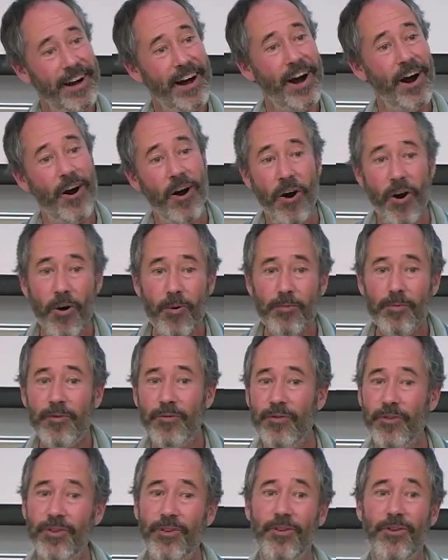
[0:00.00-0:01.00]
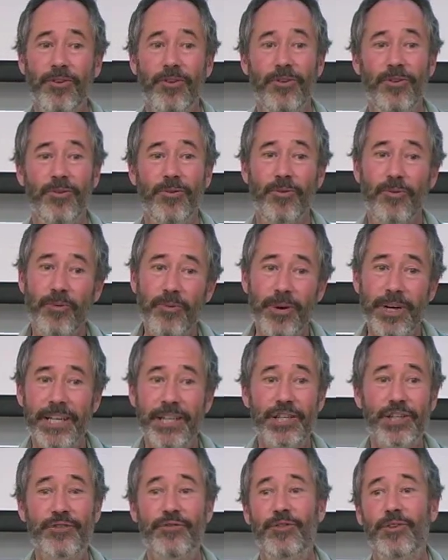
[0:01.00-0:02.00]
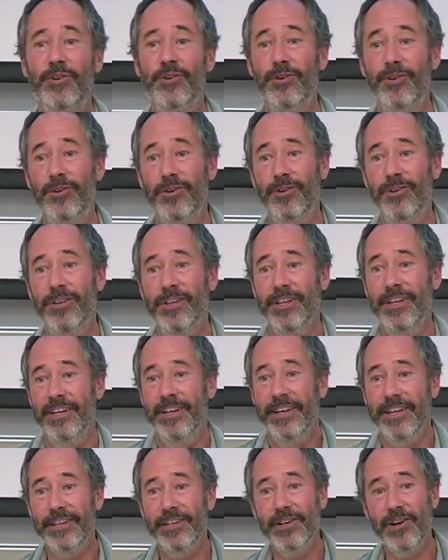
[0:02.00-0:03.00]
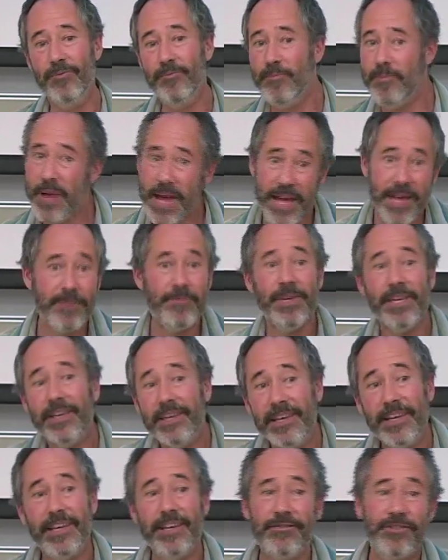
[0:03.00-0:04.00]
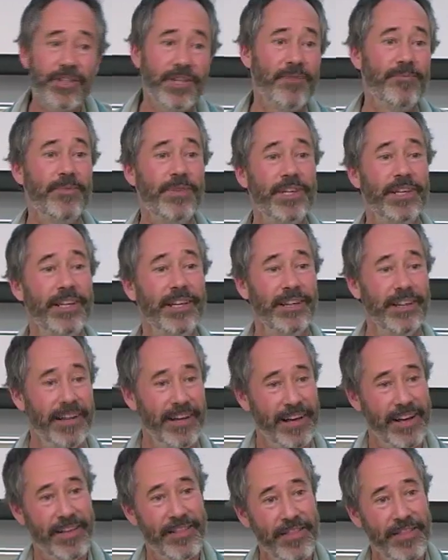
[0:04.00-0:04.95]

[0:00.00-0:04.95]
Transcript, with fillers: a hopeful, wishful, you know, maybe if something.